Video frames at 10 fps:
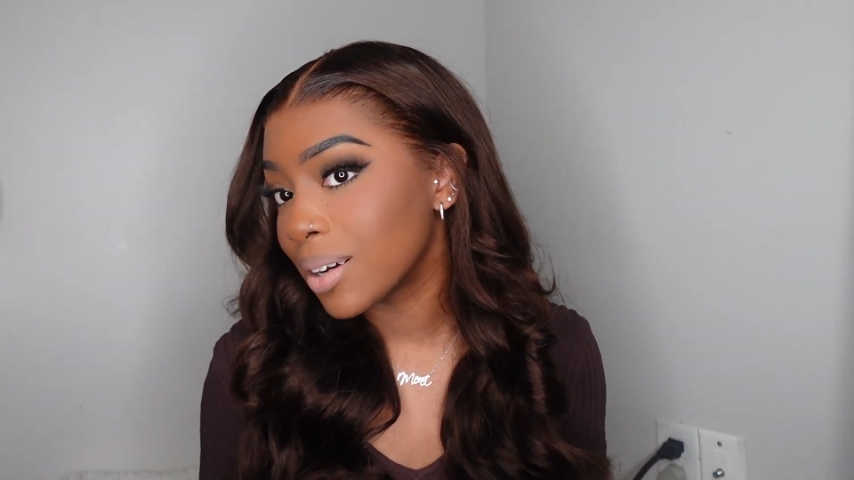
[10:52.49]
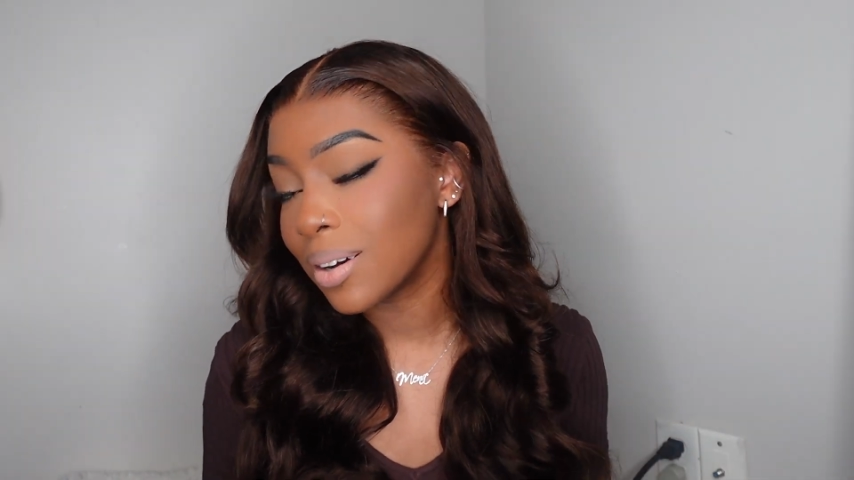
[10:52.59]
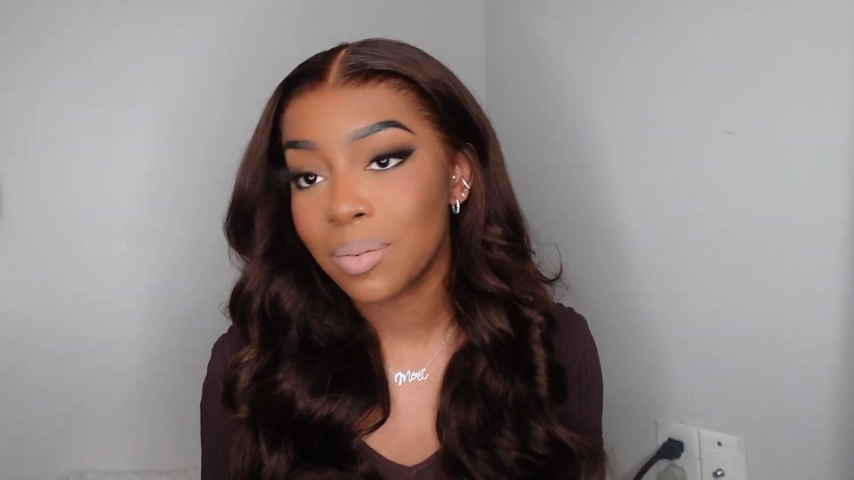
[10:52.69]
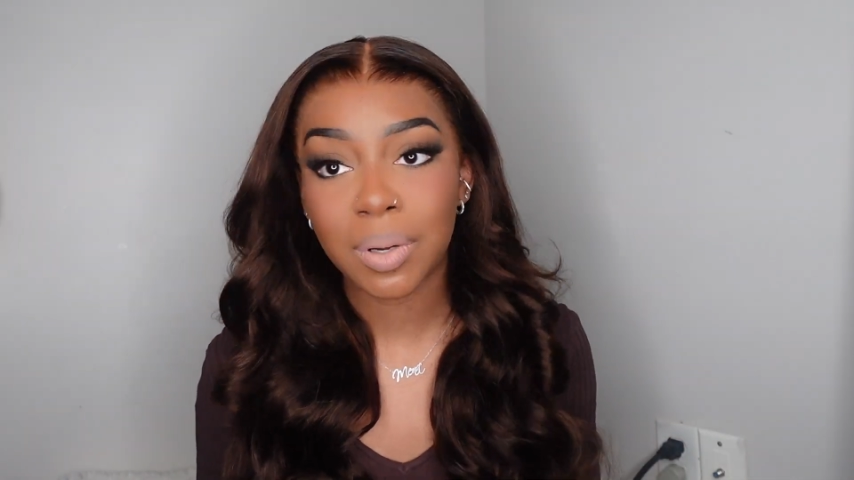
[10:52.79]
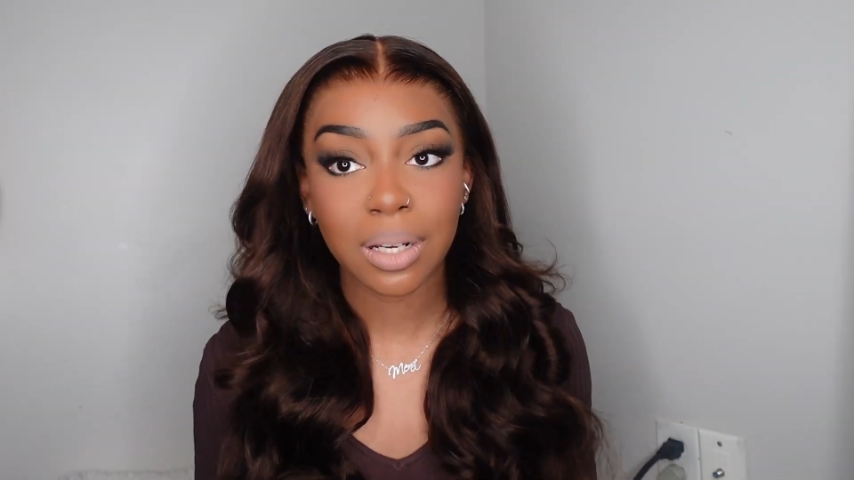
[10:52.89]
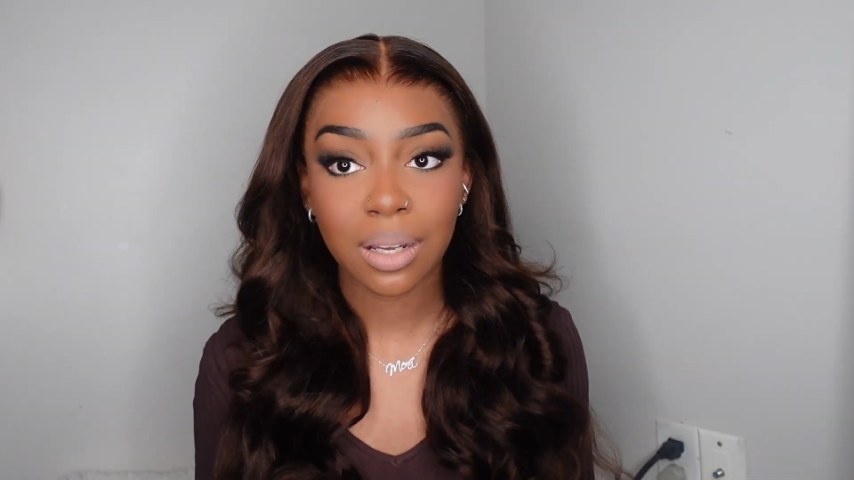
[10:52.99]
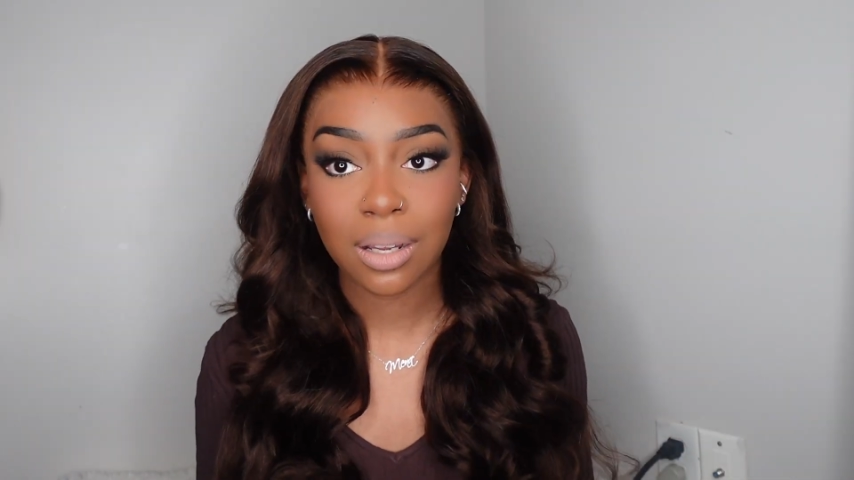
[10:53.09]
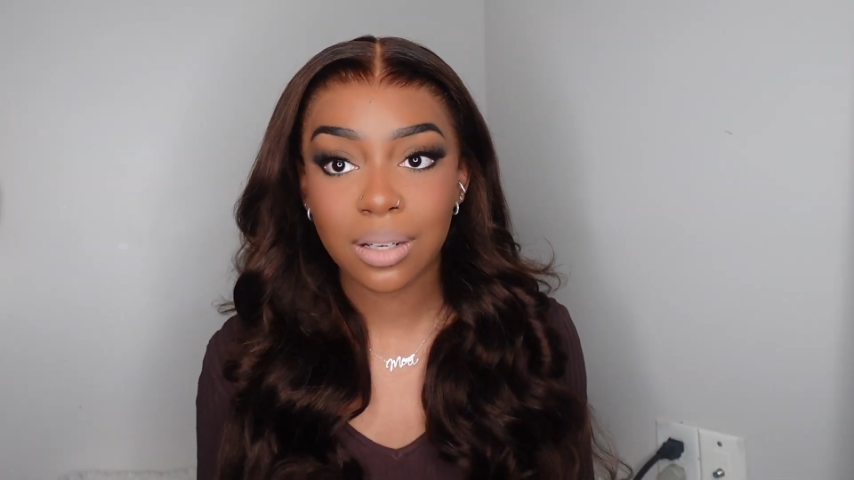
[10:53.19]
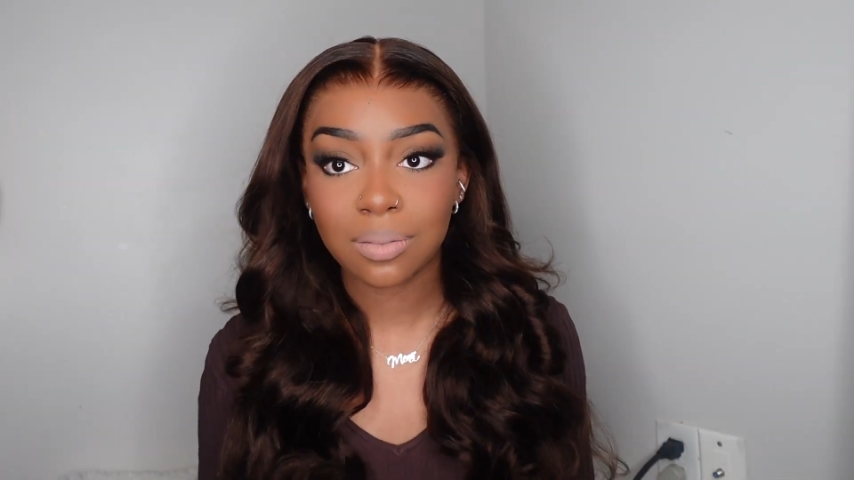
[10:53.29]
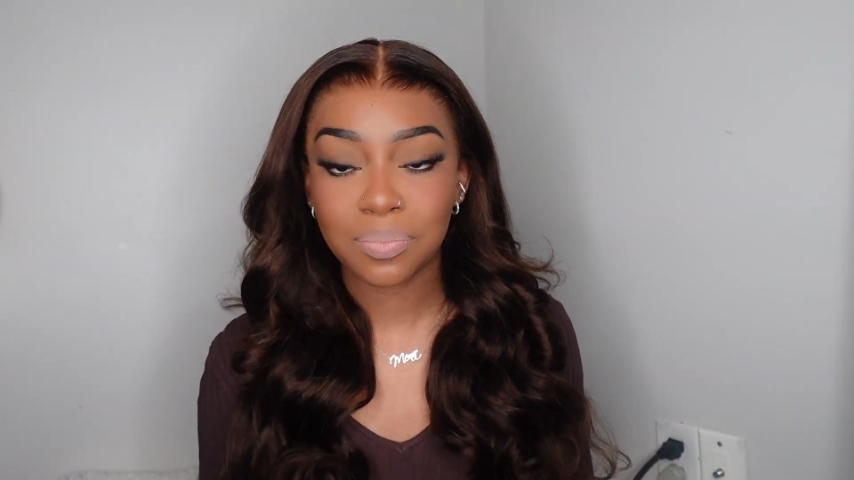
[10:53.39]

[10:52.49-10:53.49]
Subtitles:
Oh my God.